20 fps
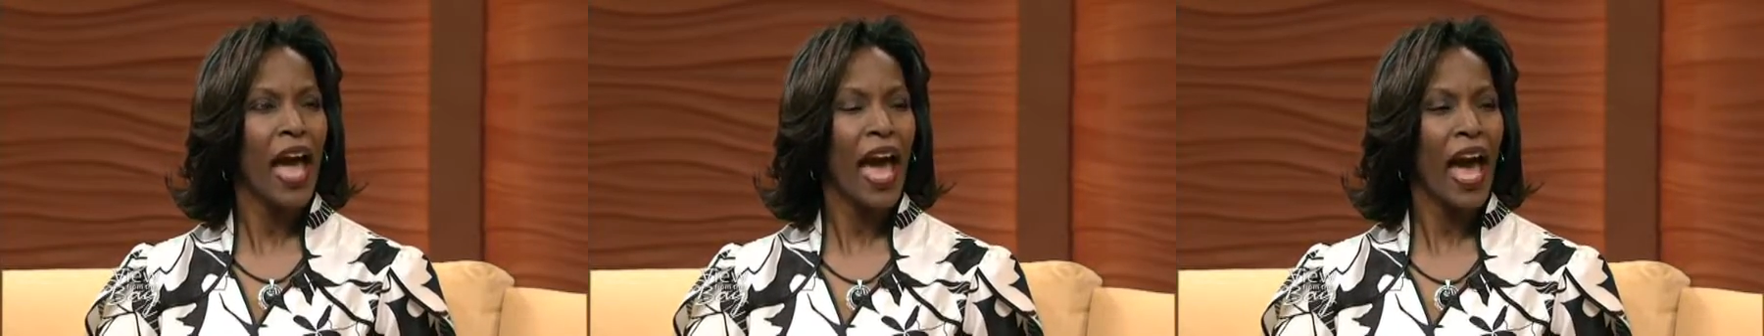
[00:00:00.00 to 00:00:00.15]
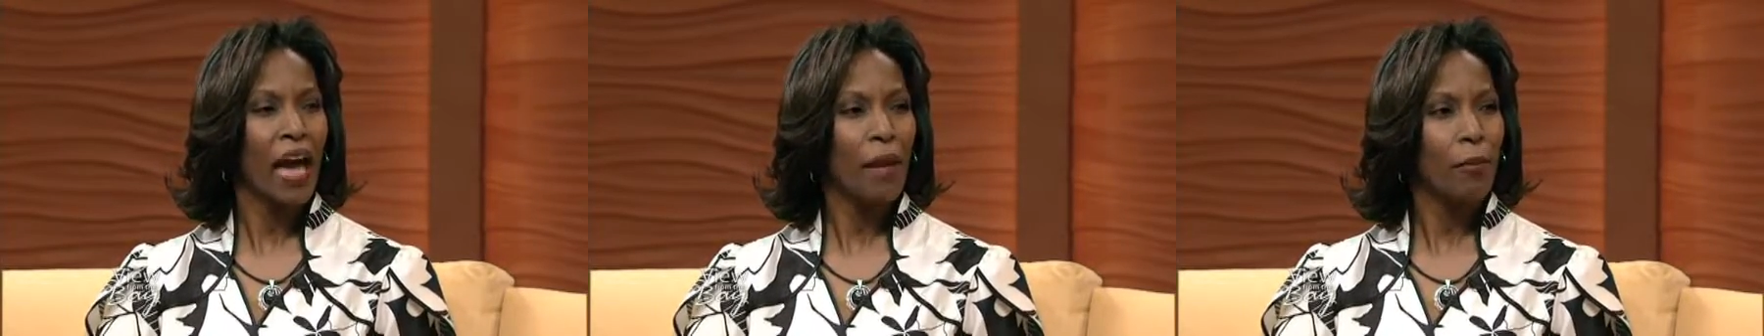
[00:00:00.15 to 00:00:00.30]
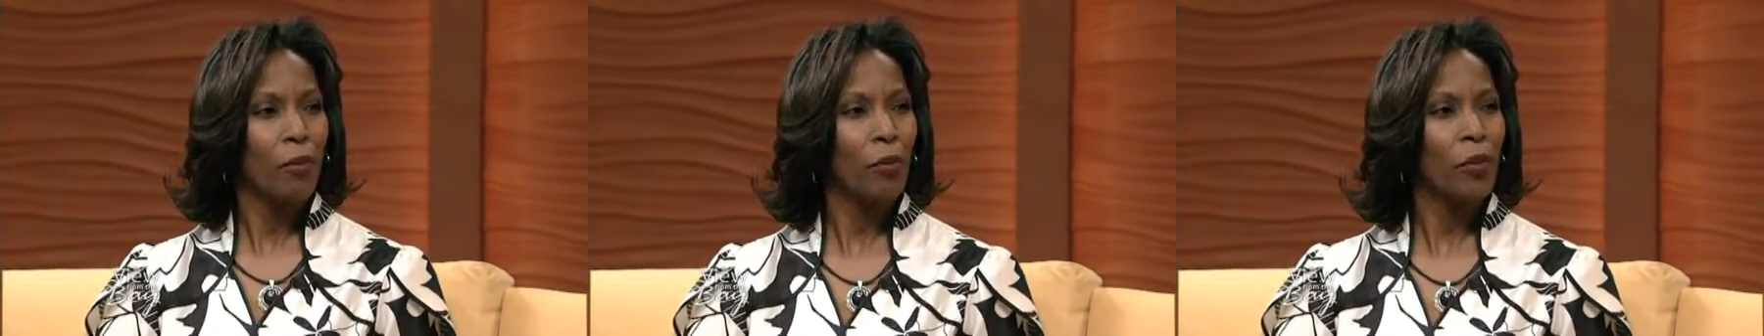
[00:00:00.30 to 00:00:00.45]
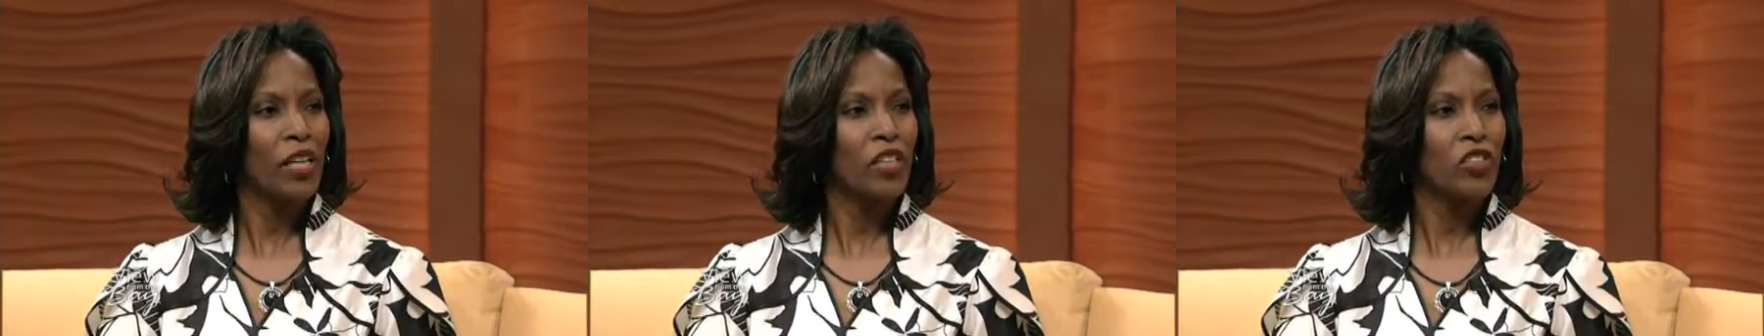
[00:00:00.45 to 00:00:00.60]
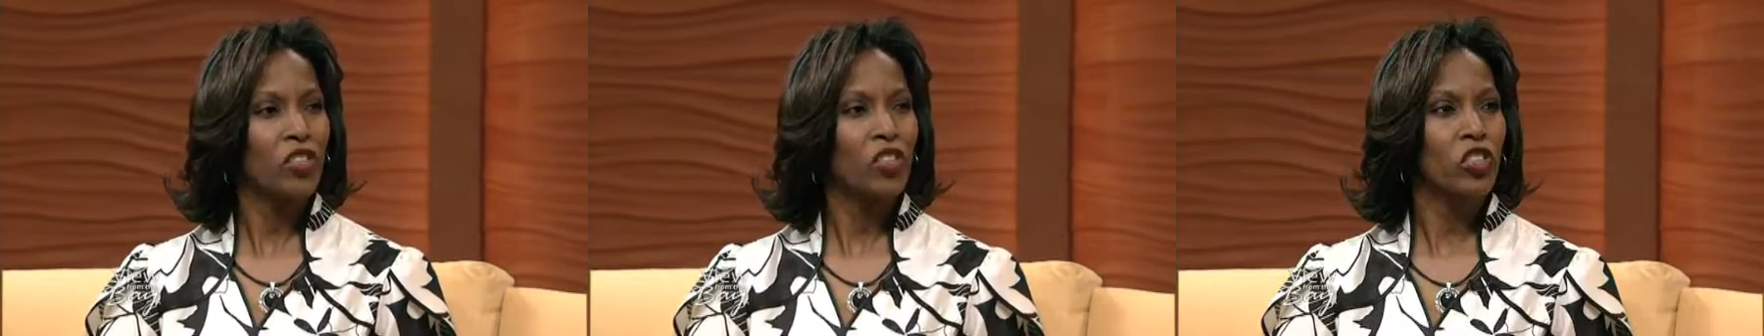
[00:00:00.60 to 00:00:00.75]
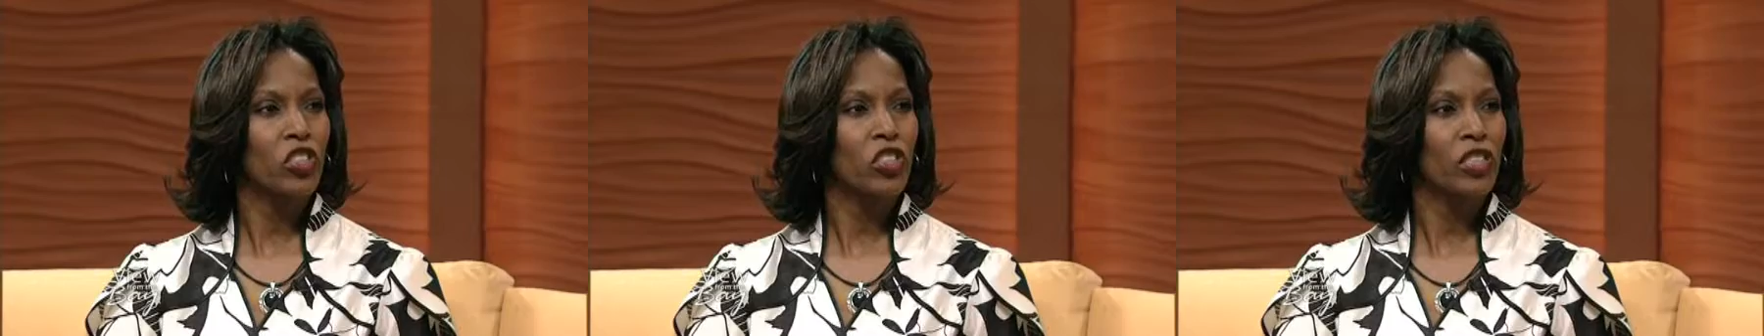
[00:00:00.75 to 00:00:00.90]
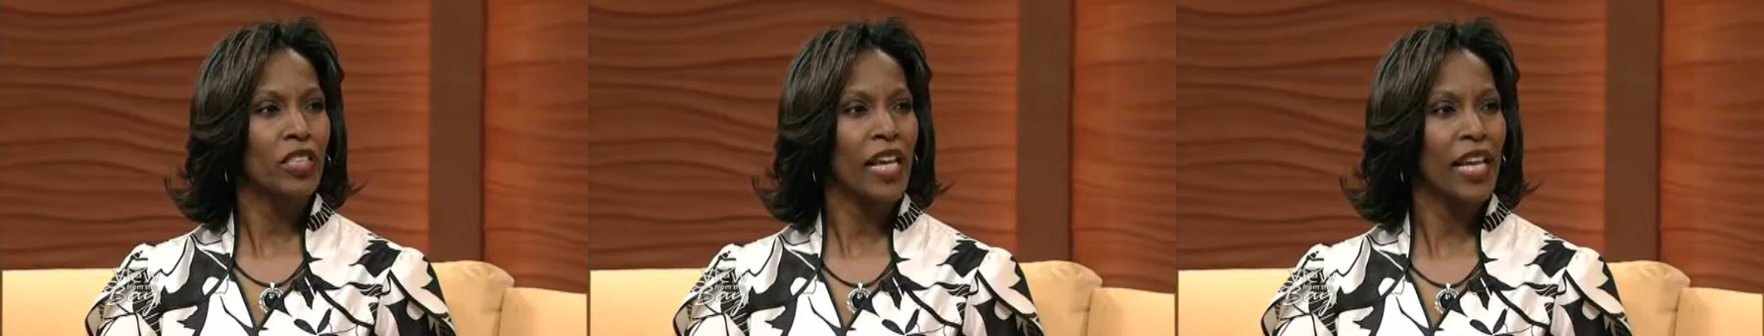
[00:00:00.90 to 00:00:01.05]

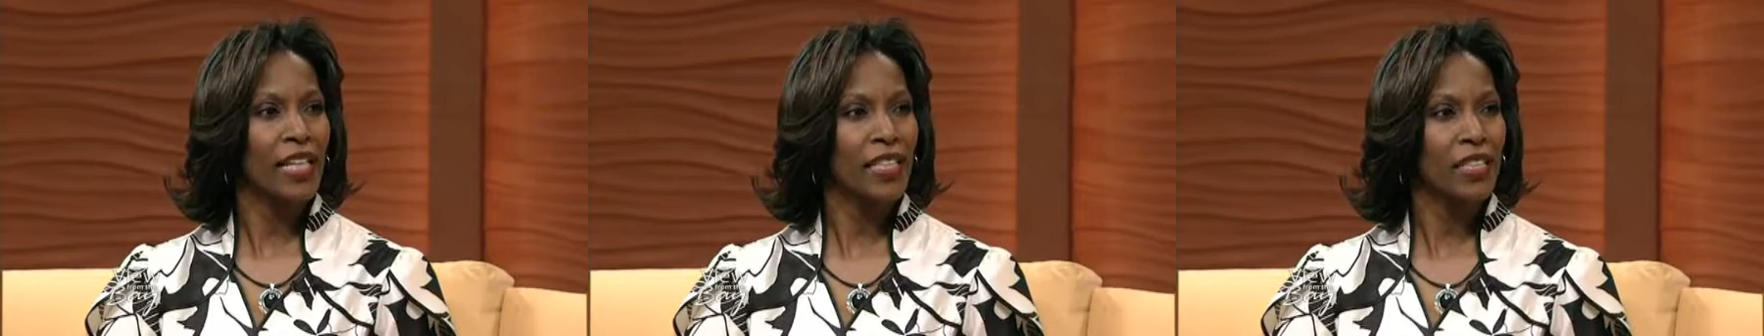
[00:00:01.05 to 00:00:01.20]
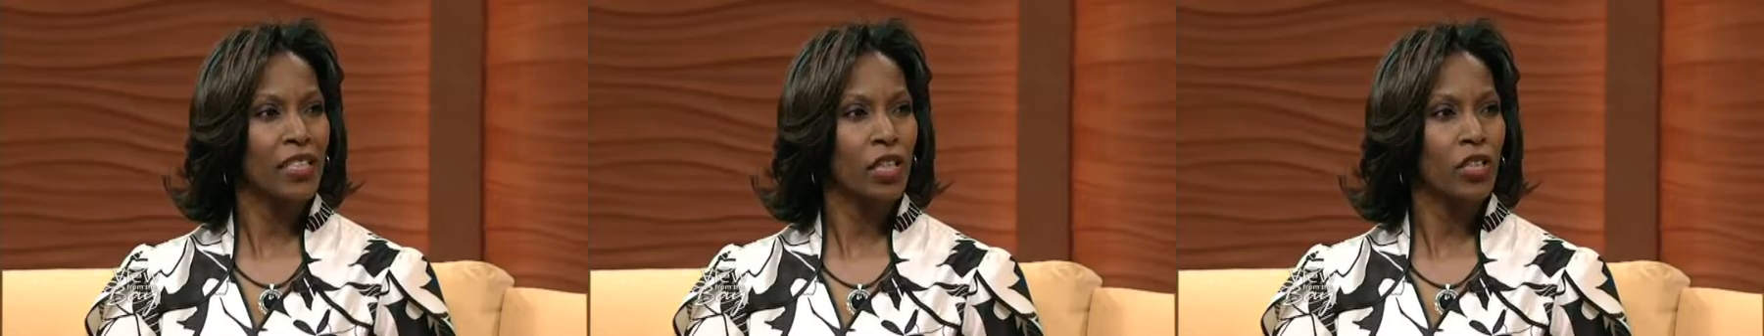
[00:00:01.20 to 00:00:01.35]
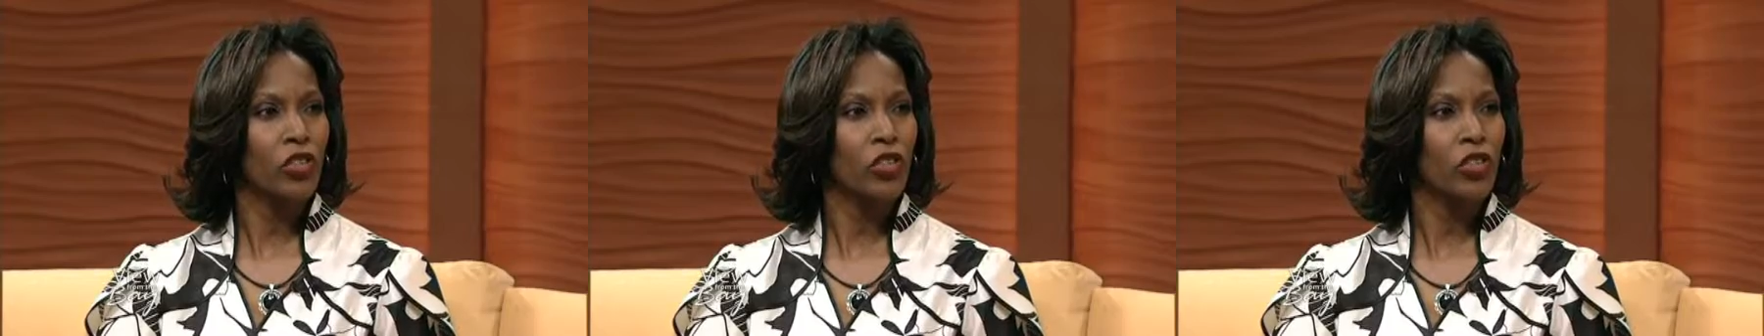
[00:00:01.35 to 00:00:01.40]
admiration takes